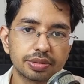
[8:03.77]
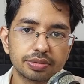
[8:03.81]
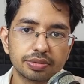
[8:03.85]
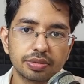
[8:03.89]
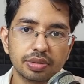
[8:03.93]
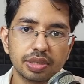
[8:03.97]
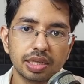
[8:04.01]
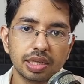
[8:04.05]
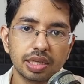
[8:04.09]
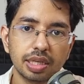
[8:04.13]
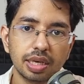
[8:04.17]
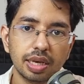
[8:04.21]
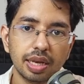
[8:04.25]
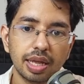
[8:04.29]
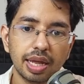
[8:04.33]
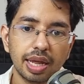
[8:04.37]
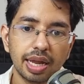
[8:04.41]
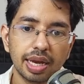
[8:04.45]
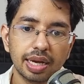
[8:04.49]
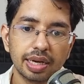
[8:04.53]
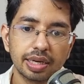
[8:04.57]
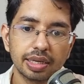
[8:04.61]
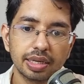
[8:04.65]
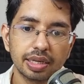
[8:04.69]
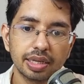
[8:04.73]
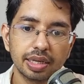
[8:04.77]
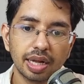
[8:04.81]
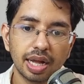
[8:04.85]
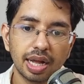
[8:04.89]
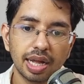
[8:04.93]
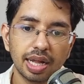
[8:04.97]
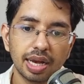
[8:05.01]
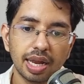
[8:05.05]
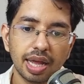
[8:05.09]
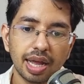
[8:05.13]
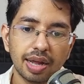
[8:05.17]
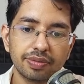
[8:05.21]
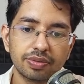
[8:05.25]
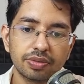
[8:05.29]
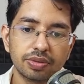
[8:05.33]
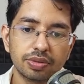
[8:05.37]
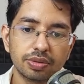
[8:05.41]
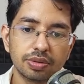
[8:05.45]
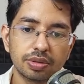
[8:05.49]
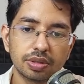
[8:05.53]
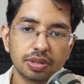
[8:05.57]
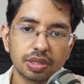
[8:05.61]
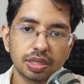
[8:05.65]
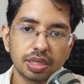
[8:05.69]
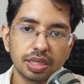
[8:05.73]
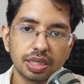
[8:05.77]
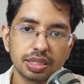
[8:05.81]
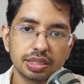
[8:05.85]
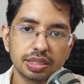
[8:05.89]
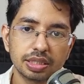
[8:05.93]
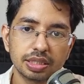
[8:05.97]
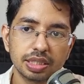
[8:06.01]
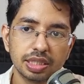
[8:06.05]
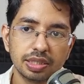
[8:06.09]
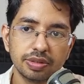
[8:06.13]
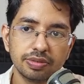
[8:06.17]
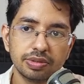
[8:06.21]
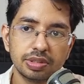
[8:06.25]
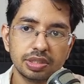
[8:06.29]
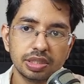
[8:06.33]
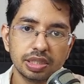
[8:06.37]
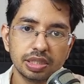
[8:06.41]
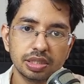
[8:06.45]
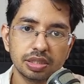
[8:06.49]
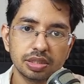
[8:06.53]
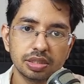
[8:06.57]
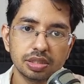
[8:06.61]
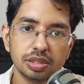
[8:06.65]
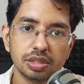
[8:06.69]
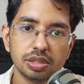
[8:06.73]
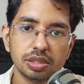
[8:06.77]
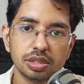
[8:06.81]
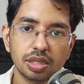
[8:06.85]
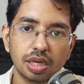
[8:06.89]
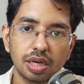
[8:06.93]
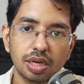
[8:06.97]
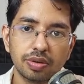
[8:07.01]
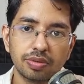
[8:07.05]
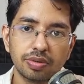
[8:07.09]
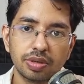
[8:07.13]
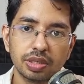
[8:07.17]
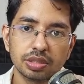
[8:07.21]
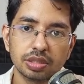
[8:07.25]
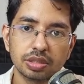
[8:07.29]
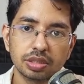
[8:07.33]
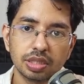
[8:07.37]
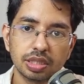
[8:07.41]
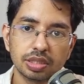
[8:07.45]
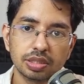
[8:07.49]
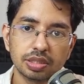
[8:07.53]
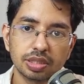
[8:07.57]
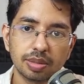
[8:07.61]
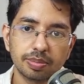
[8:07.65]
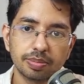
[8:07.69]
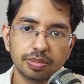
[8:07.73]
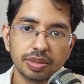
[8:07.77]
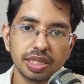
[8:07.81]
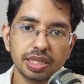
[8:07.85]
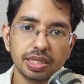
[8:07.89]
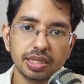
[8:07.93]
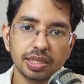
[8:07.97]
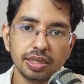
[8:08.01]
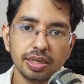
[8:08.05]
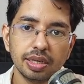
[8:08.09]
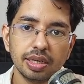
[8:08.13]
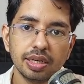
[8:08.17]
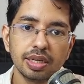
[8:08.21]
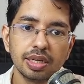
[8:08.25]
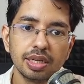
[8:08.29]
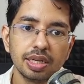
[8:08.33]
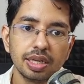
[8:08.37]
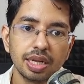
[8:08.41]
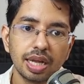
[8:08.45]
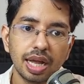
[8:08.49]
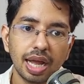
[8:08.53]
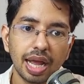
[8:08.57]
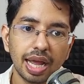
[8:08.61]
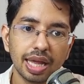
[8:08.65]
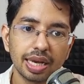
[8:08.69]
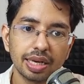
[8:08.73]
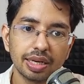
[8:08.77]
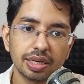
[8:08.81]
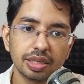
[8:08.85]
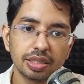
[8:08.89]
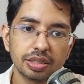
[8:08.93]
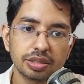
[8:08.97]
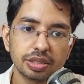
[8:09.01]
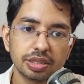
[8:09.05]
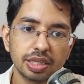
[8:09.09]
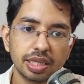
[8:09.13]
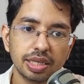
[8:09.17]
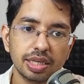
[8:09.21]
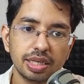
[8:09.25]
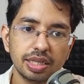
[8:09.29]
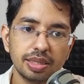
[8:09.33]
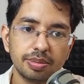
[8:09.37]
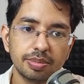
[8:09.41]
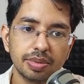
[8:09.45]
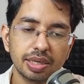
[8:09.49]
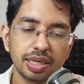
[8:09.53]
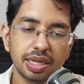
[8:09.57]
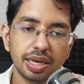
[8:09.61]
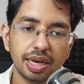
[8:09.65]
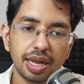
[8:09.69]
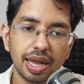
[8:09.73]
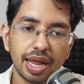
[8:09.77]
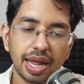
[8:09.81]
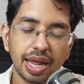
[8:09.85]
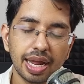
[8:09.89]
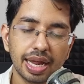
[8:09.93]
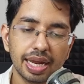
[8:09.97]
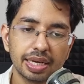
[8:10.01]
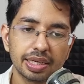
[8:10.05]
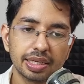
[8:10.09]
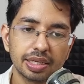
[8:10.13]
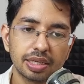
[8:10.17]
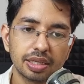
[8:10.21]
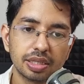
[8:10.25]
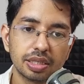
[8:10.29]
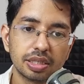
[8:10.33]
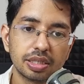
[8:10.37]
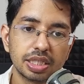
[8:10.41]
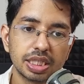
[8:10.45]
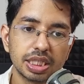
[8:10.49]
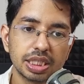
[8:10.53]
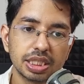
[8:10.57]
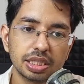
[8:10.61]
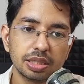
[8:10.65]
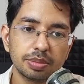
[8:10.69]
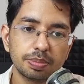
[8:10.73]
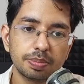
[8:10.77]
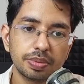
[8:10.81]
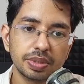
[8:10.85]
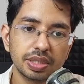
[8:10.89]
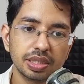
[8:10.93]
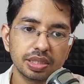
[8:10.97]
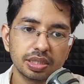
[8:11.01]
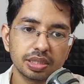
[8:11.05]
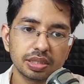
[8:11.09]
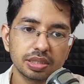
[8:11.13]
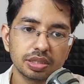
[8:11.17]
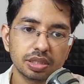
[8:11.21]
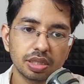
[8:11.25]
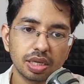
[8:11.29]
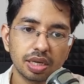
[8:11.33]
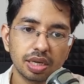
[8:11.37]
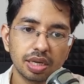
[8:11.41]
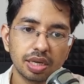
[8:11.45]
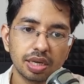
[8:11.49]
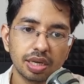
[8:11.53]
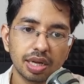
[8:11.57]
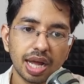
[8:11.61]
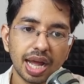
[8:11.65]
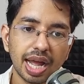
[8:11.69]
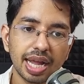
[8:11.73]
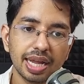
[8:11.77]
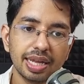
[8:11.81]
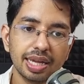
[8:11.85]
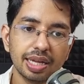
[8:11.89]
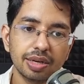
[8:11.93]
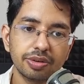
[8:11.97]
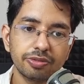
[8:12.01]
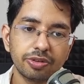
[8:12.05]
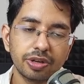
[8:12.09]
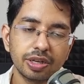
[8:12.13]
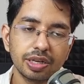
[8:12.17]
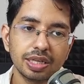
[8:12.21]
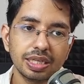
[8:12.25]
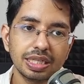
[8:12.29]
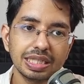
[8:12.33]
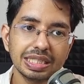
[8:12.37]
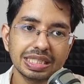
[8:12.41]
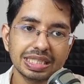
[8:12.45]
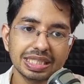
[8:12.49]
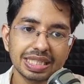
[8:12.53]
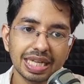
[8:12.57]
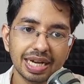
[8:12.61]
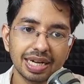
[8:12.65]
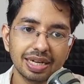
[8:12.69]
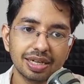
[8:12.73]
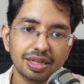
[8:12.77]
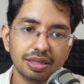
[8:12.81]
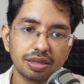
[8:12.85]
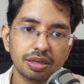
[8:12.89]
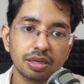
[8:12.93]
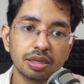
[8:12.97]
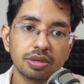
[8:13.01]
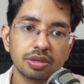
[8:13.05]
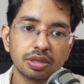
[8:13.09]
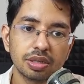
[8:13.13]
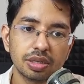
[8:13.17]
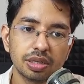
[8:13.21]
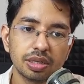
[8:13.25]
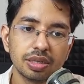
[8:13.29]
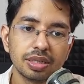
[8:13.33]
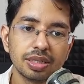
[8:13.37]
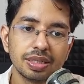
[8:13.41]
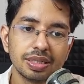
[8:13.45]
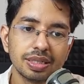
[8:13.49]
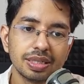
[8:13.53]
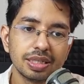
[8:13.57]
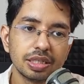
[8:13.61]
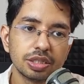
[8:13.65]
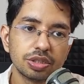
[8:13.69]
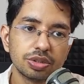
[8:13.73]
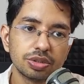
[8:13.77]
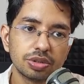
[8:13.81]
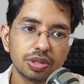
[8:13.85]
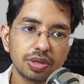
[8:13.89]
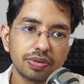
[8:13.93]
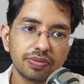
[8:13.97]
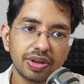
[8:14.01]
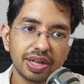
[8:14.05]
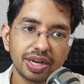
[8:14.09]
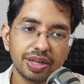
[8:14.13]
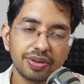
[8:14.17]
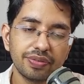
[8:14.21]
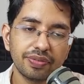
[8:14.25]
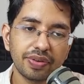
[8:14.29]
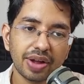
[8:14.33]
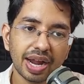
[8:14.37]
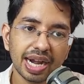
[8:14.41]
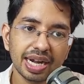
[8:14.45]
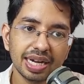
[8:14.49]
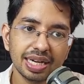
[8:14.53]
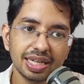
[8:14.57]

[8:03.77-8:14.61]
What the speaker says: well, and I'll have to click save changes. Once it's updated, I'll send email, and recipients I can only send to the verified